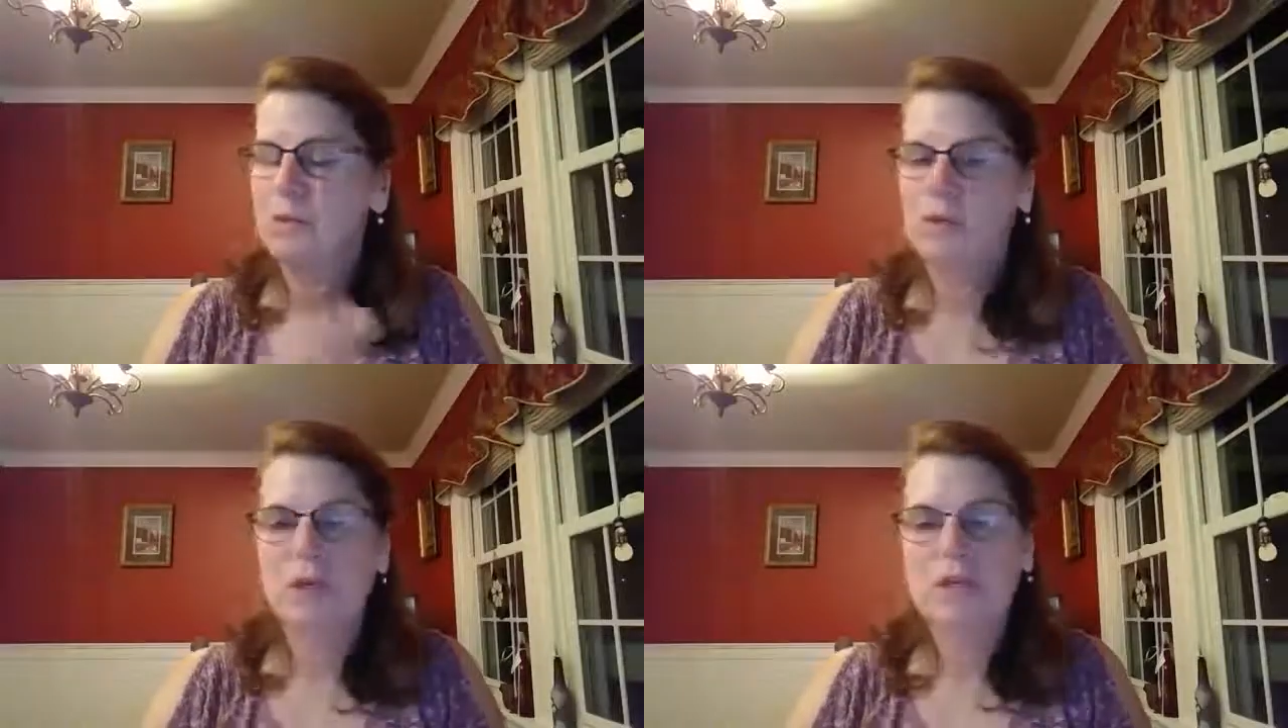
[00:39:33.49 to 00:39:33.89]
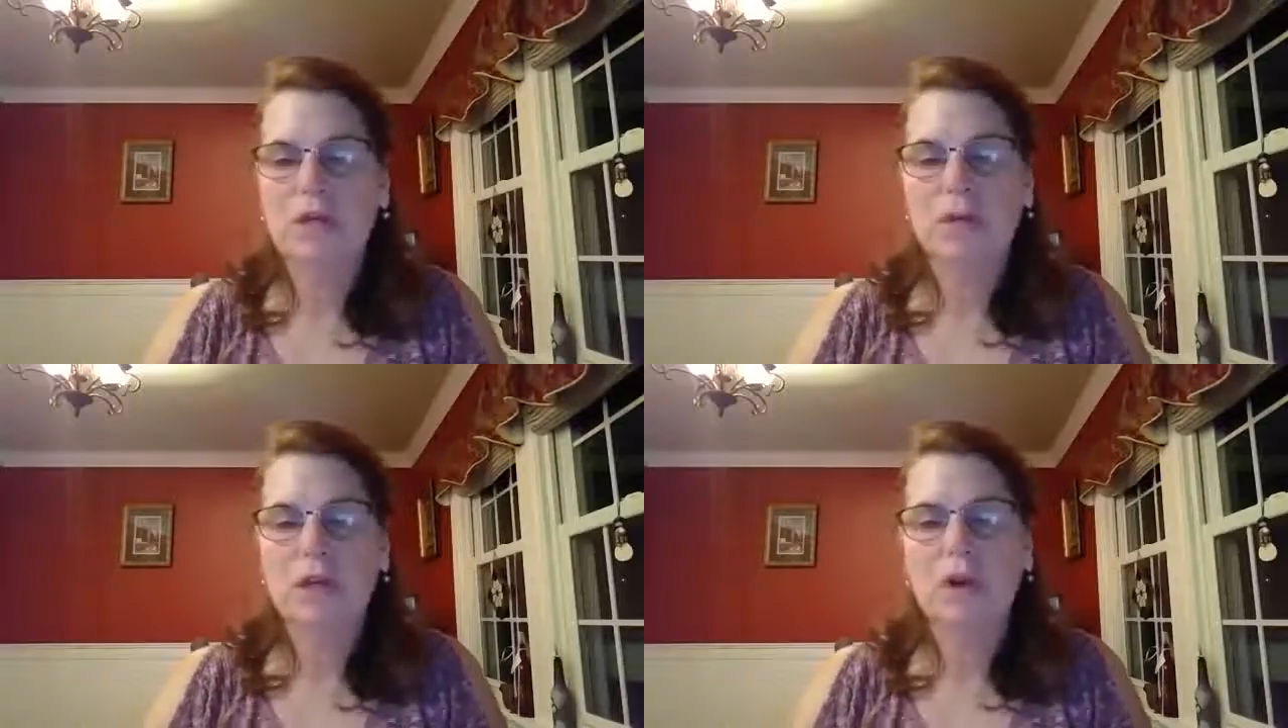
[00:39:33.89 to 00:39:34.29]
once
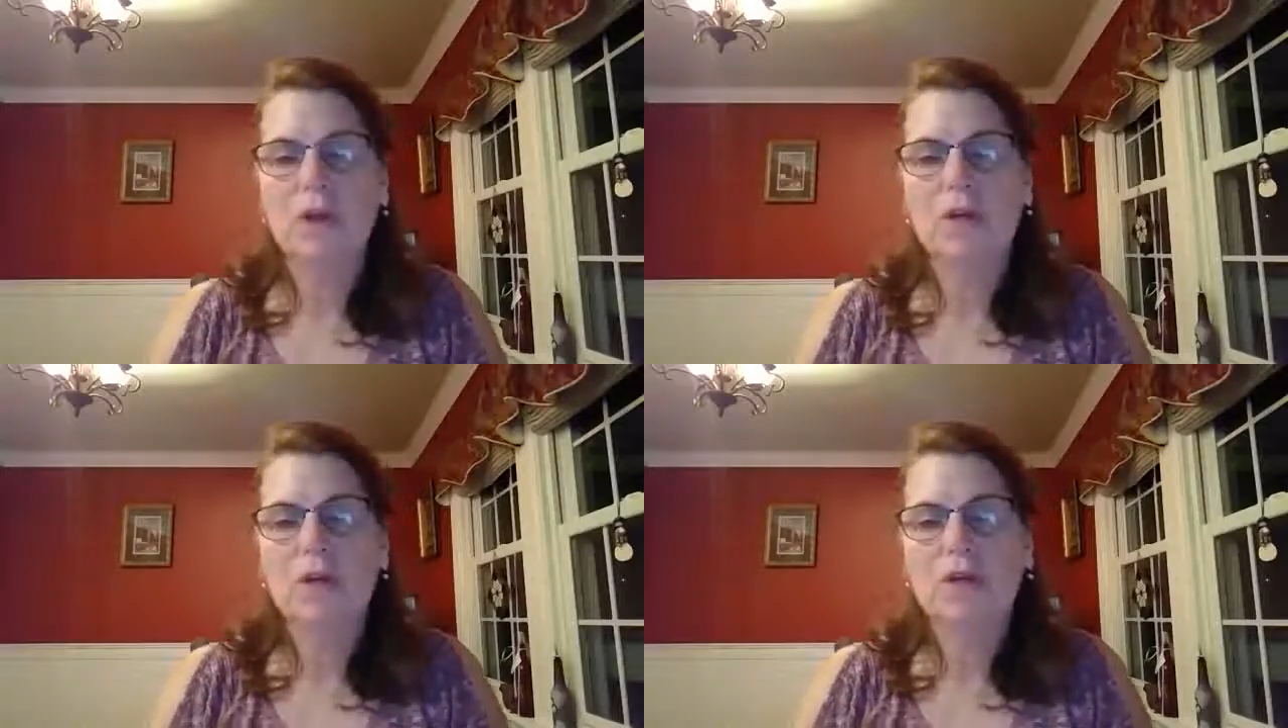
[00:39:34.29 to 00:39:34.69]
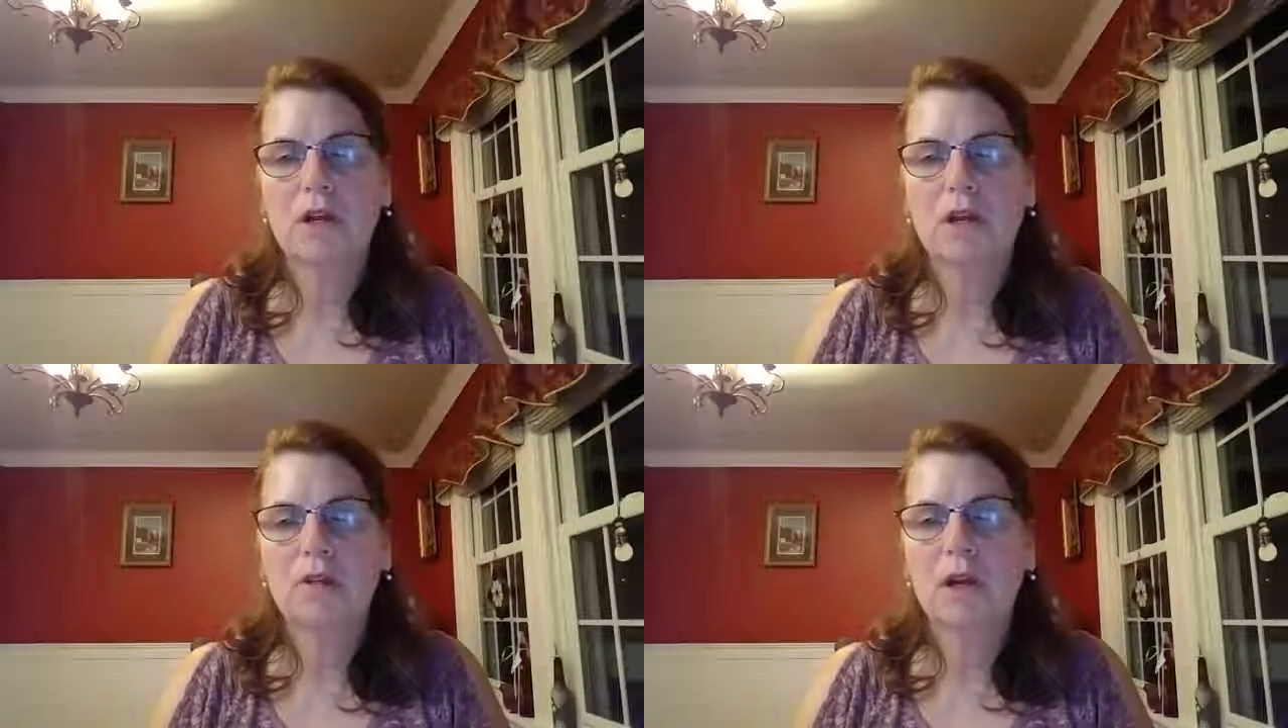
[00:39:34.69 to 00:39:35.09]
a week, I always
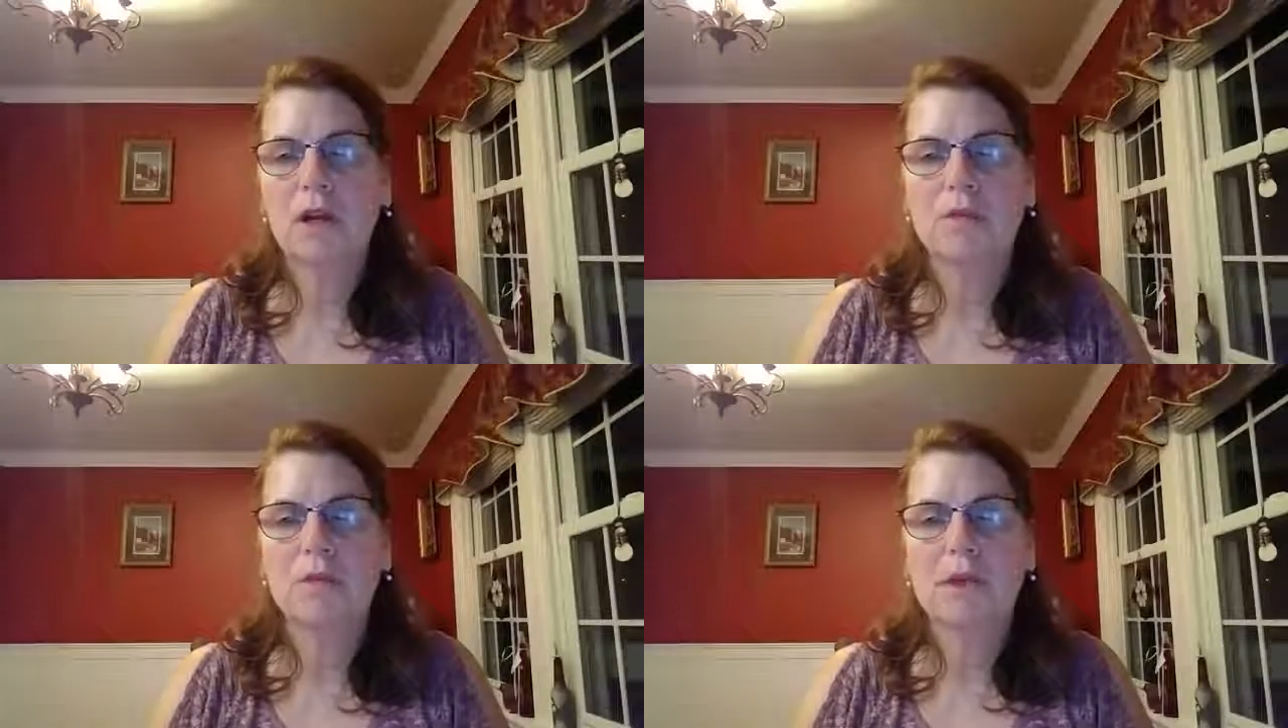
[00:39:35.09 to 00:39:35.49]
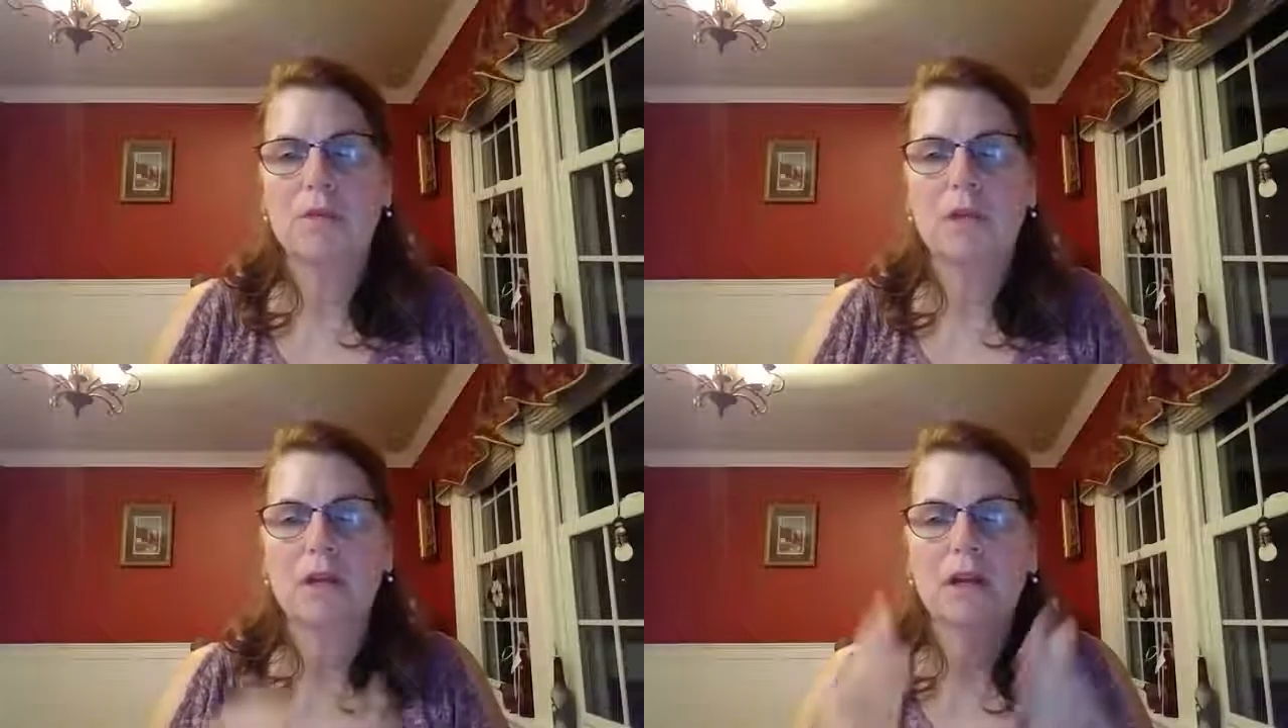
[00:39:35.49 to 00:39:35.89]
recommend
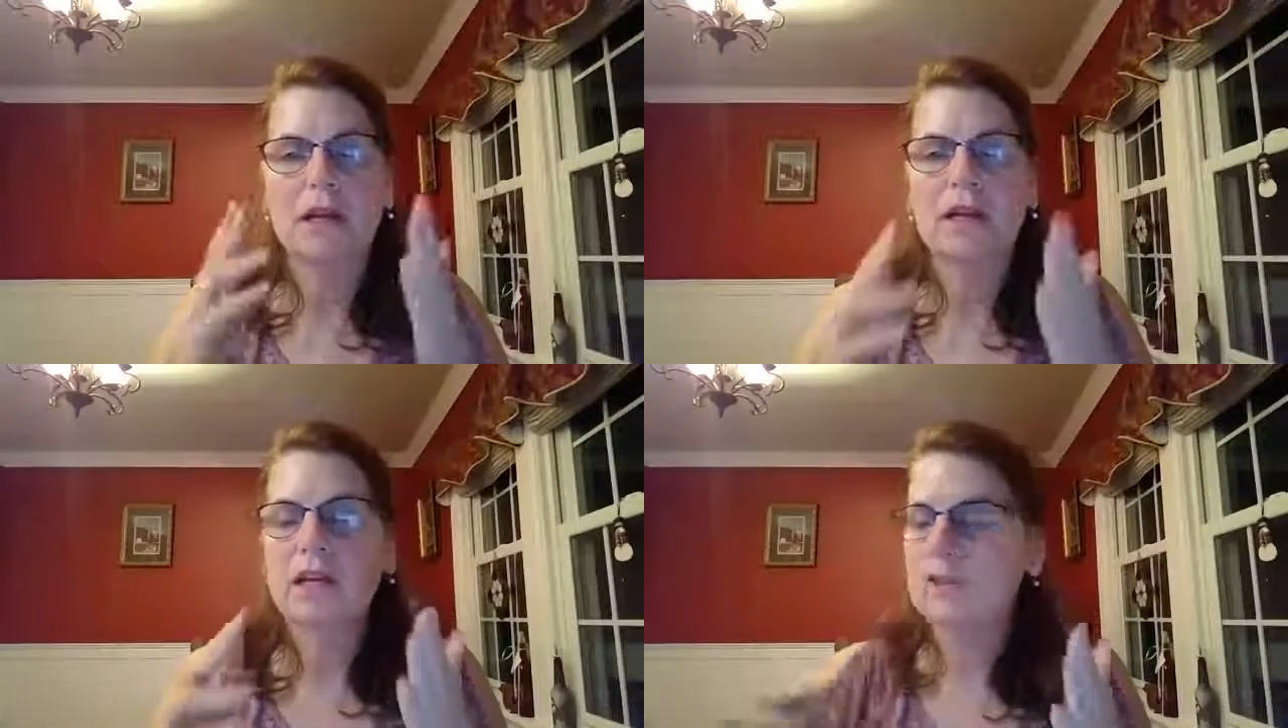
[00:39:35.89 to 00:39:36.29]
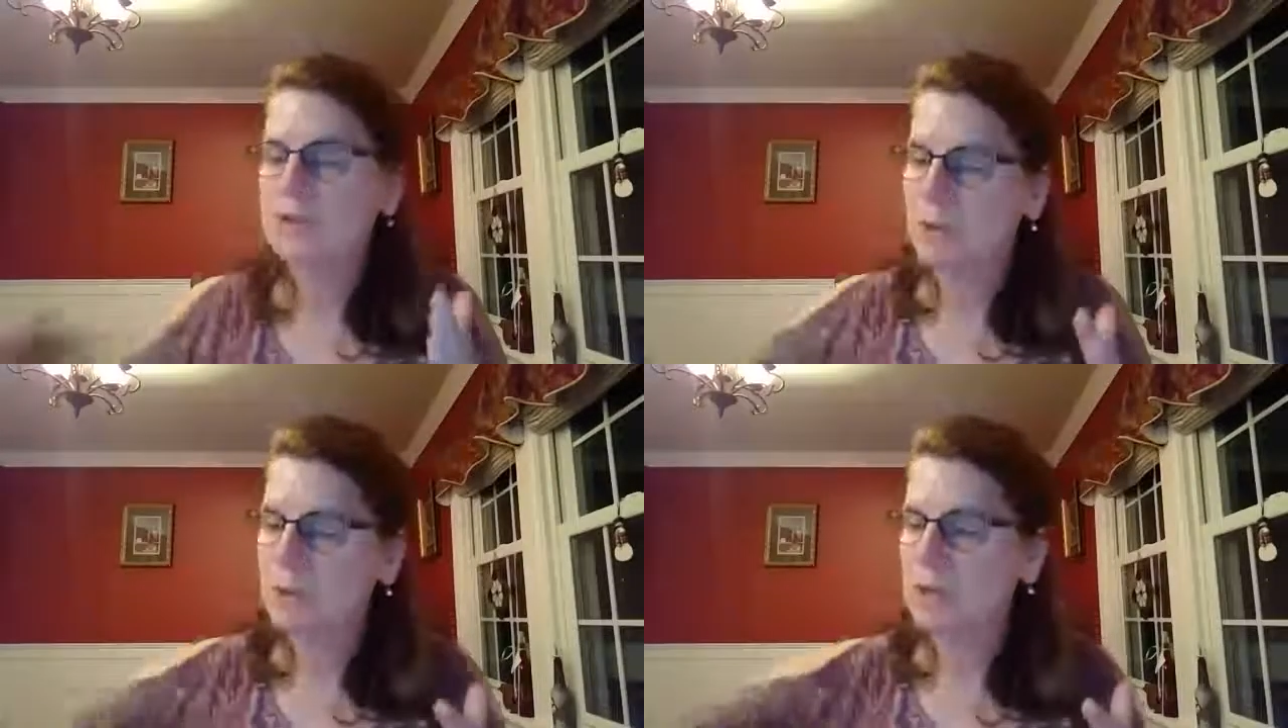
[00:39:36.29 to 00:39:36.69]
maybe a light
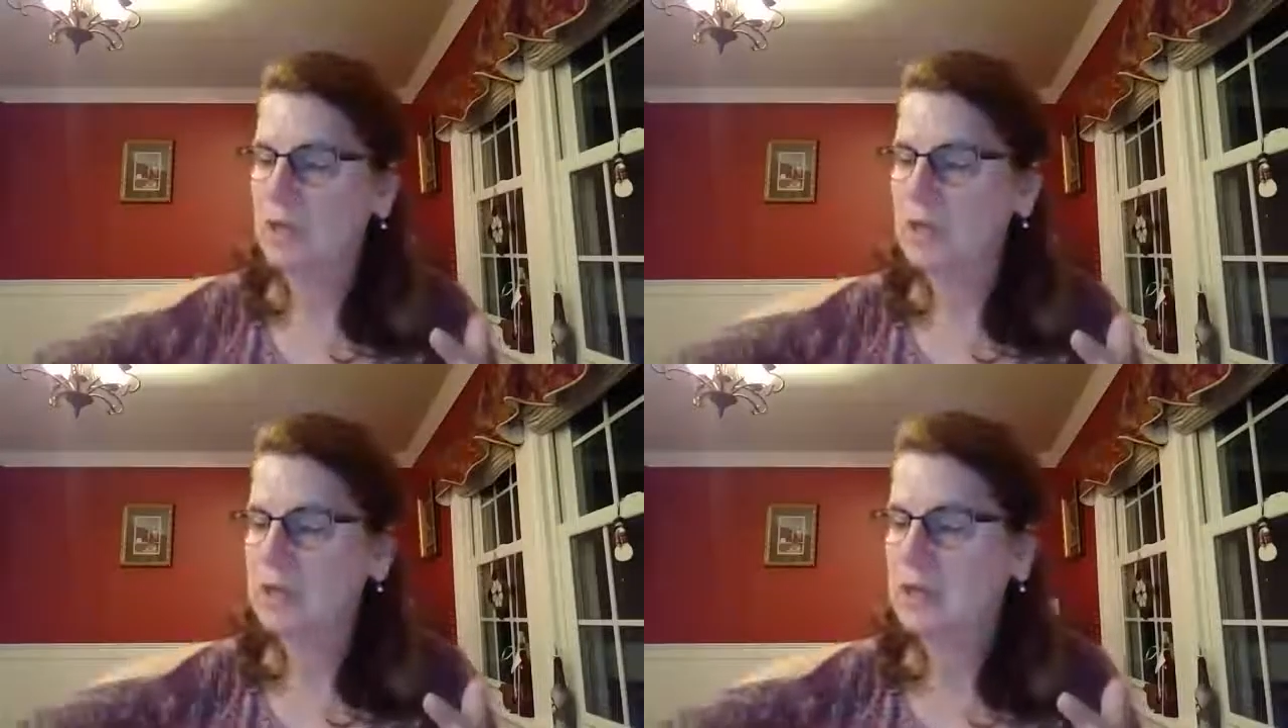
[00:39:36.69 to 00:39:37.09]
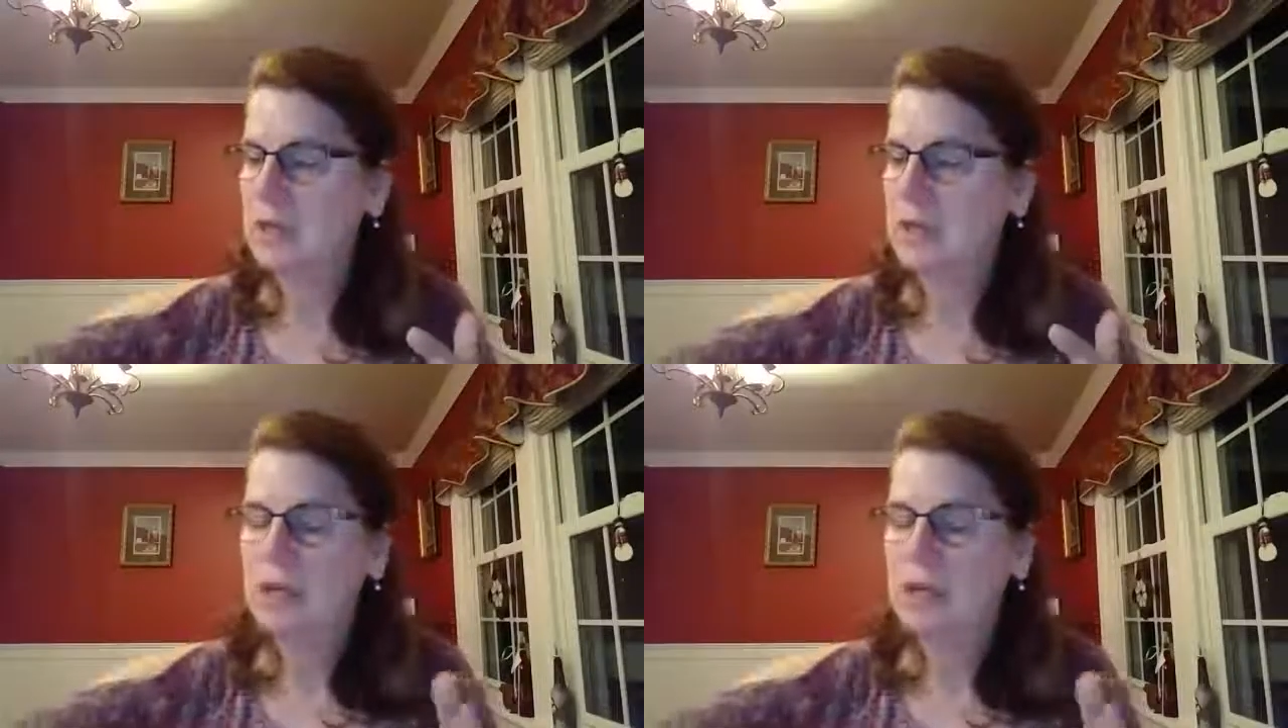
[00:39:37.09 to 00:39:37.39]
exfoliant.